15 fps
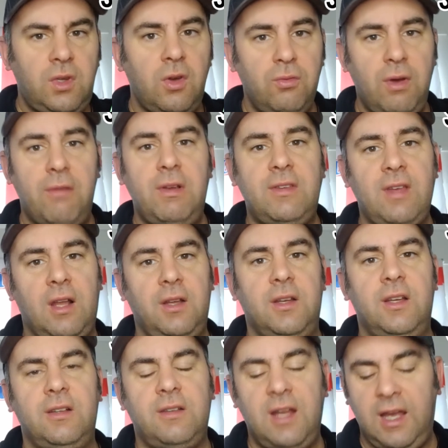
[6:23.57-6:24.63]
Very
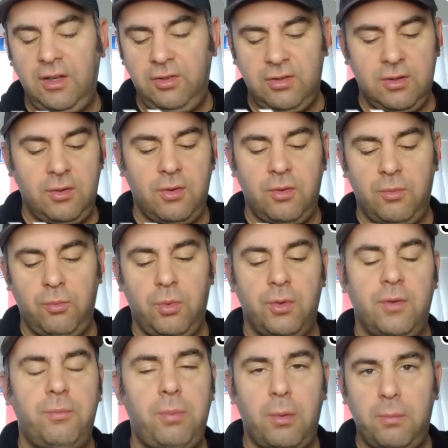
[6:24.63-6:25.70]
talented nation, one
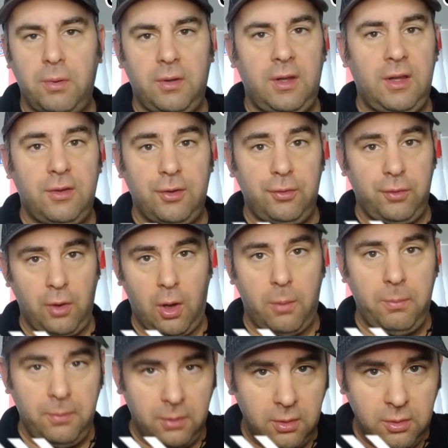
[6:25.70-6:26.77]
of probably the top
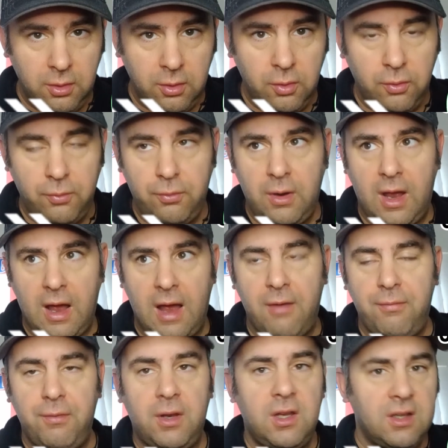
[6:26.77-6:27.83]

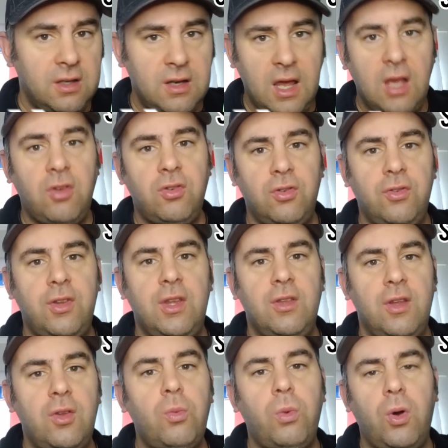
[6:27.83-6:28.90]
African nations in
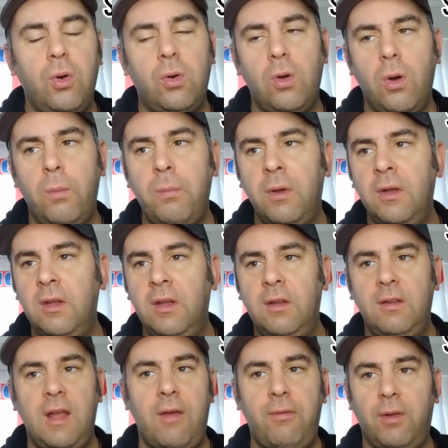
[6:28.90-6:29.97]
this World Cup.
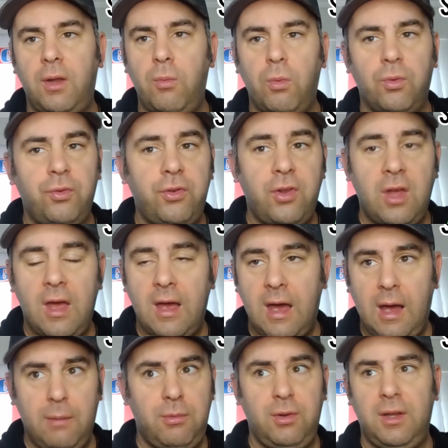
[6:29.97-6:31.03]
Definitely one to
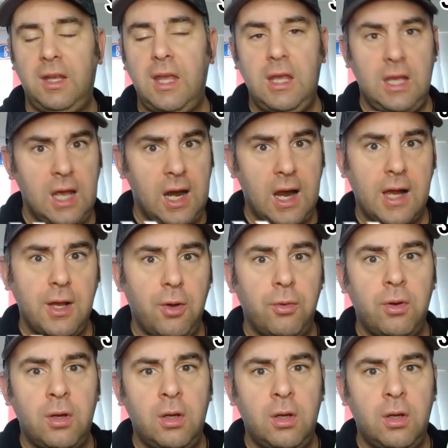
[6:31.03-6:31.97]
actually keep your eye on.